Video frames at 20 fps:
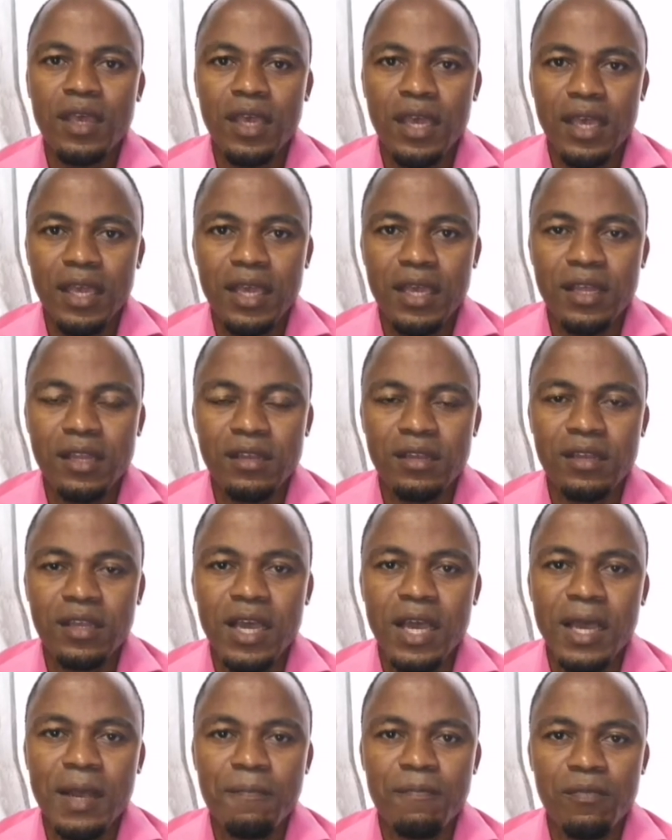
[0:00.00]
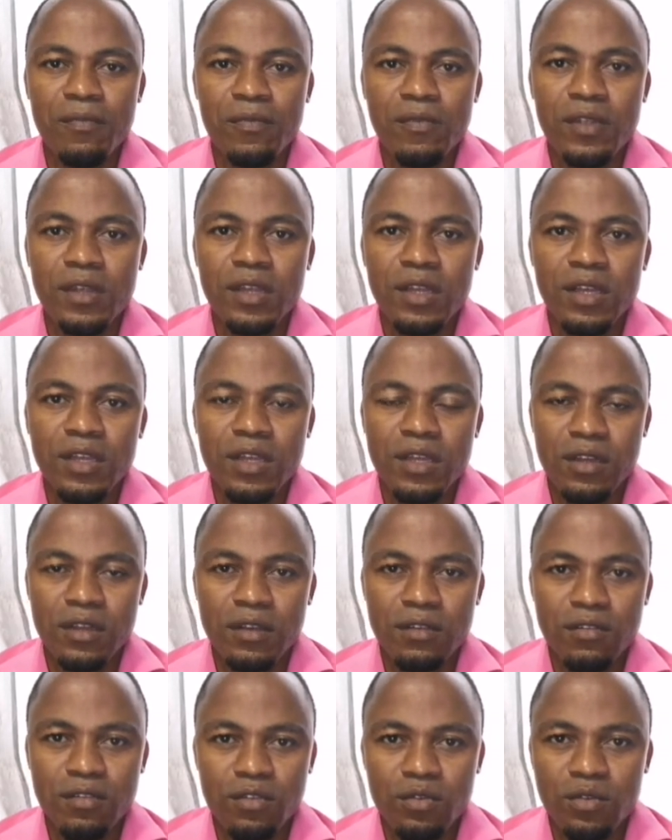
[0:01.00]
and to
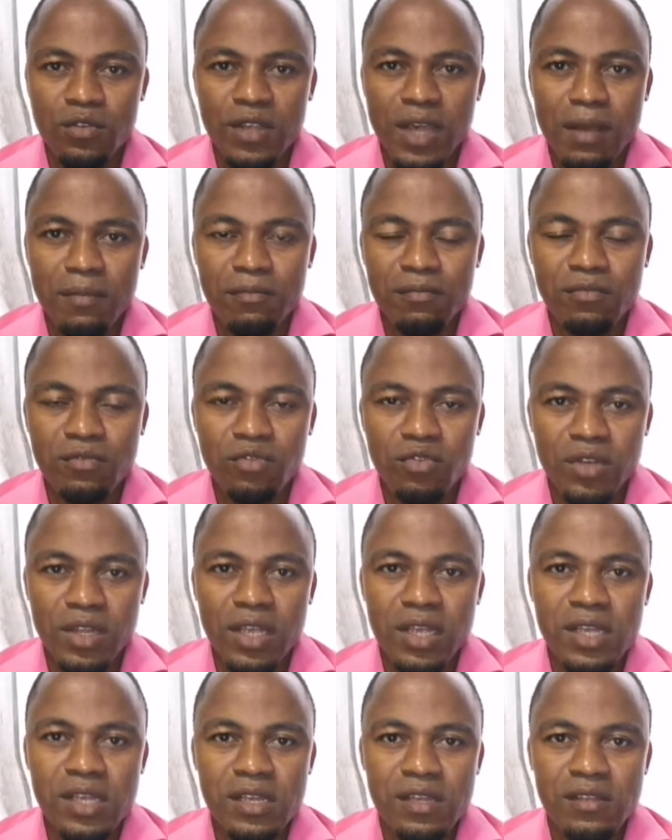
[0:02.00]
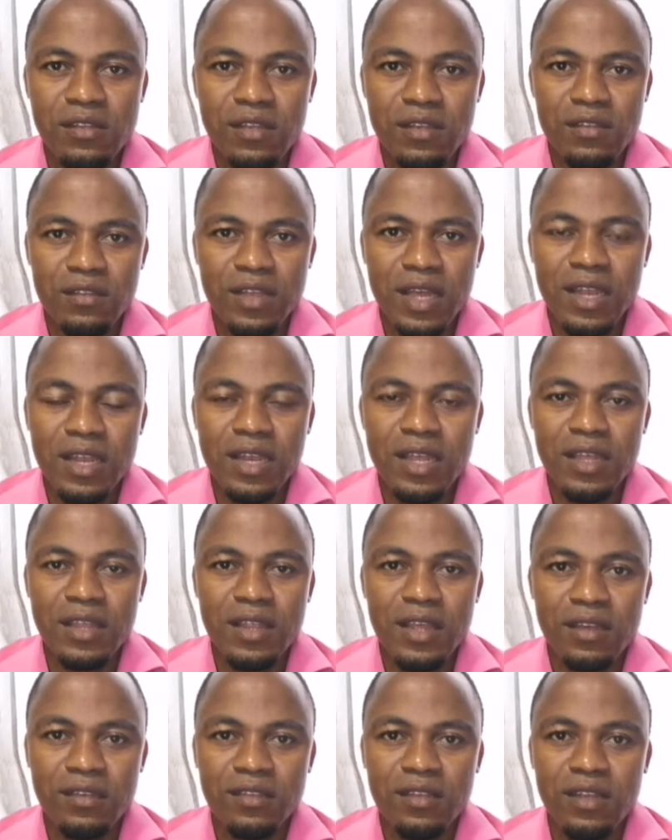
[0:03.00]
some, today it's a Sunday.
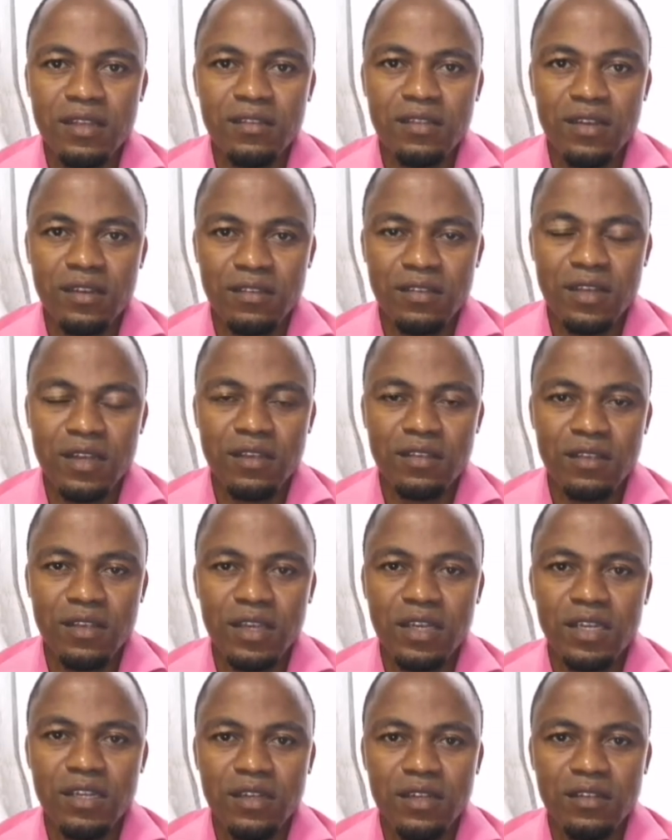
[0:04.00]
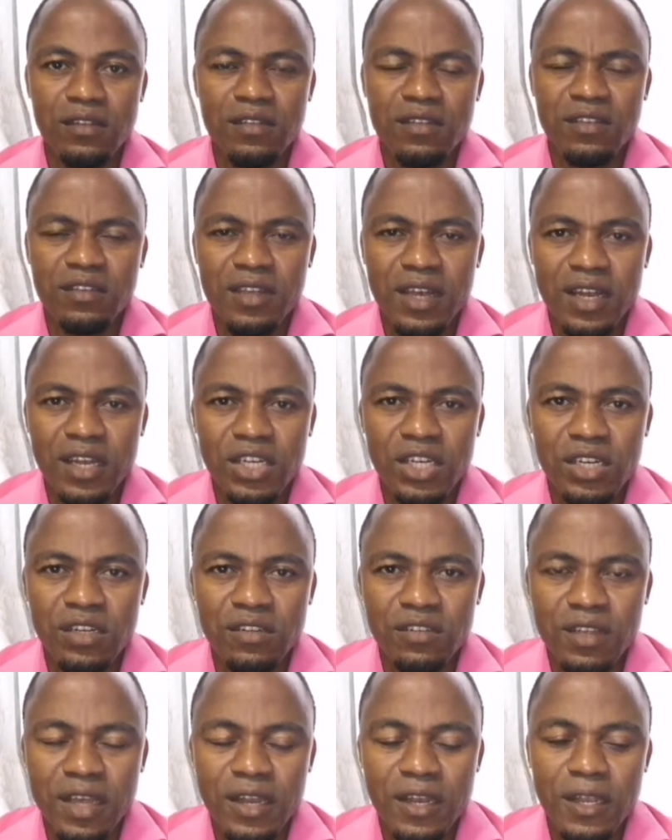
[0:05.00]
They are saying it's a resurrection
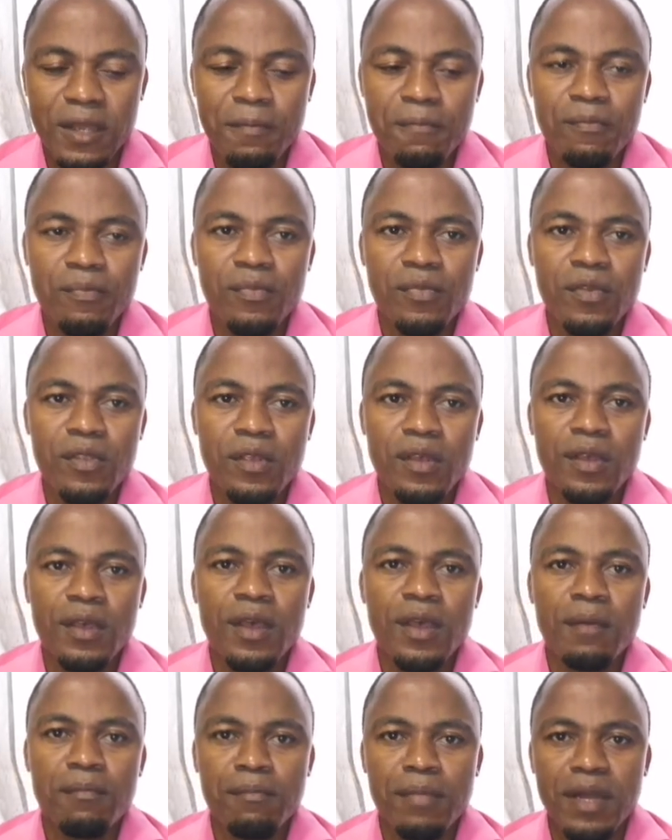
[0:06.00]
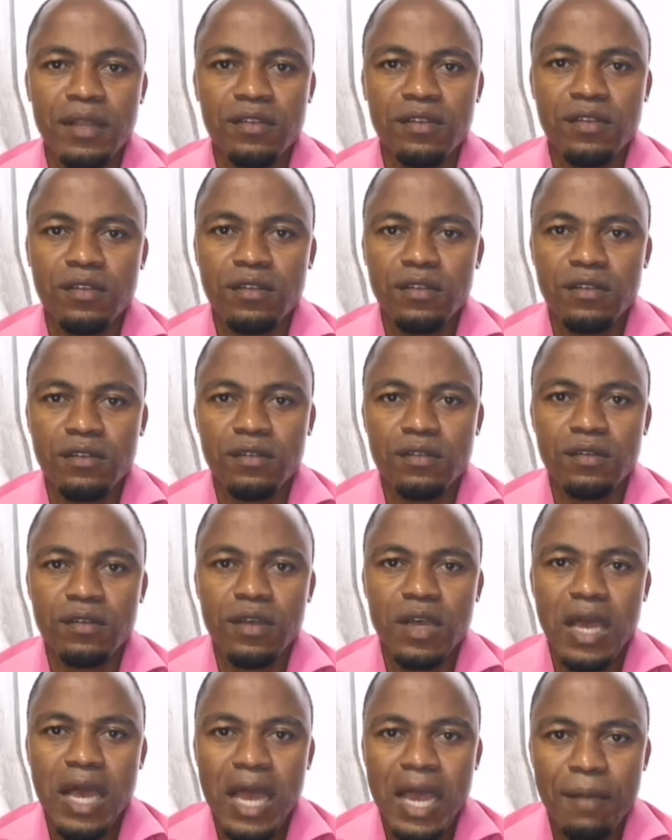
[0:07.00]
Sunday, but
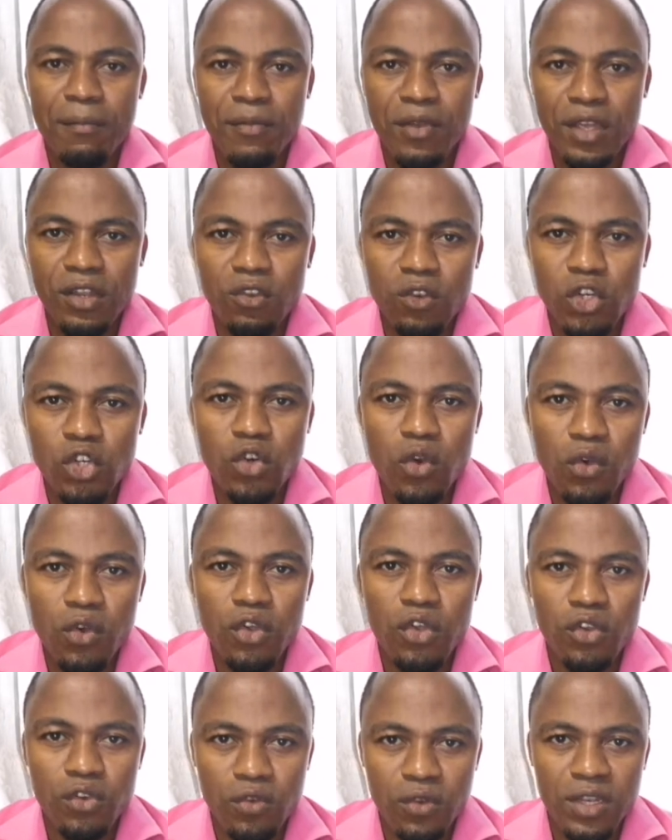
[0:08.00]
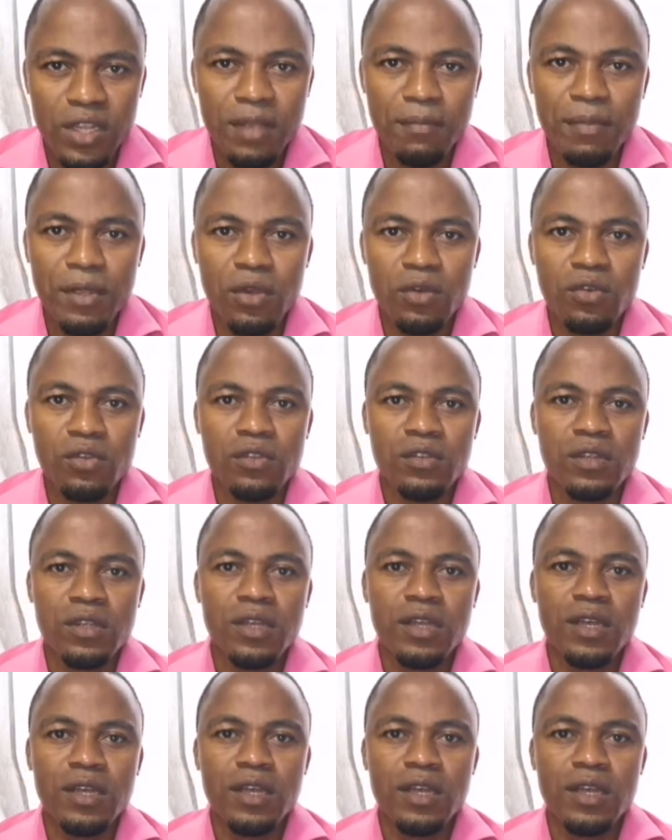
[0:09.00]
I'm here to shock you today, because